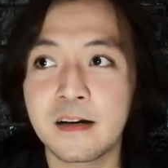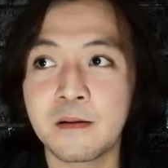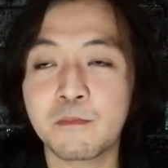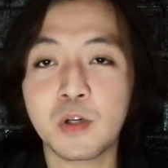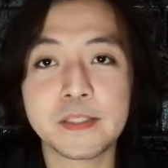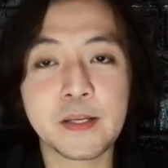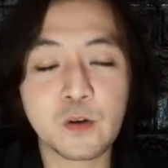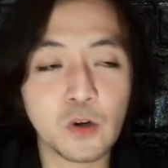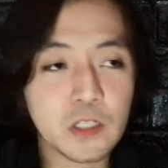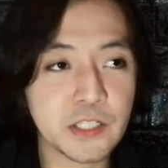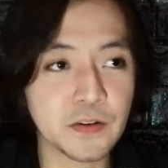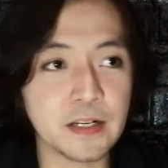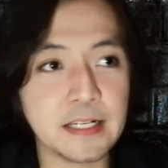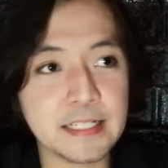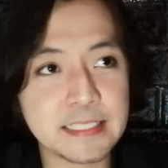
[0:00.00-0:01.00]

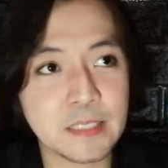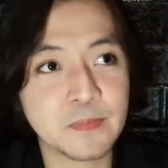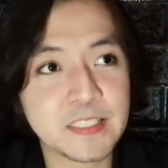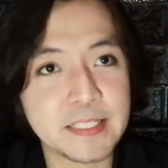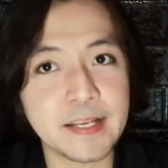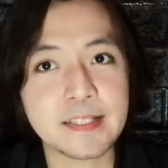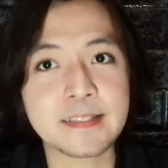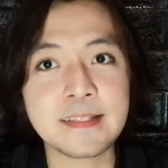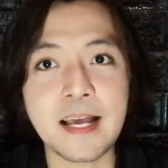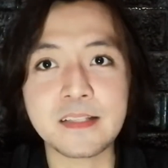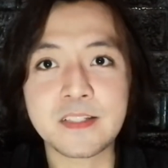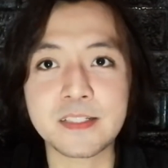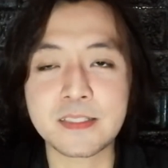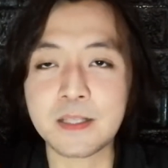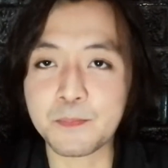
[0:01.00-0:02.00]
Multiculturalism seeks not
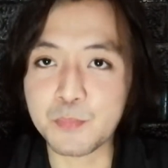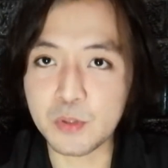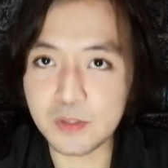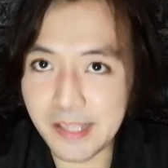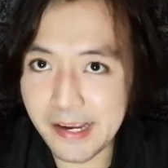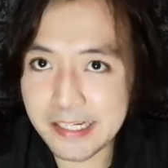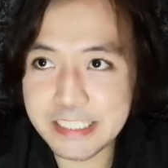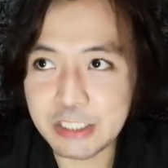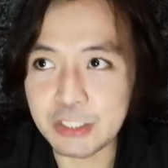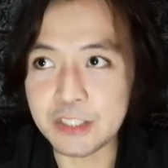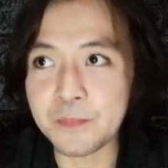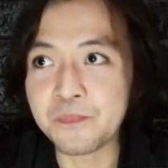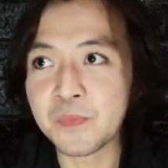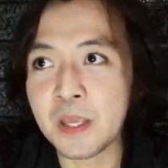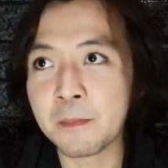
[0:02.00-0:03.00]
just the
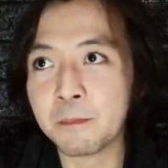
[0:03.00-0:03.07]
protection,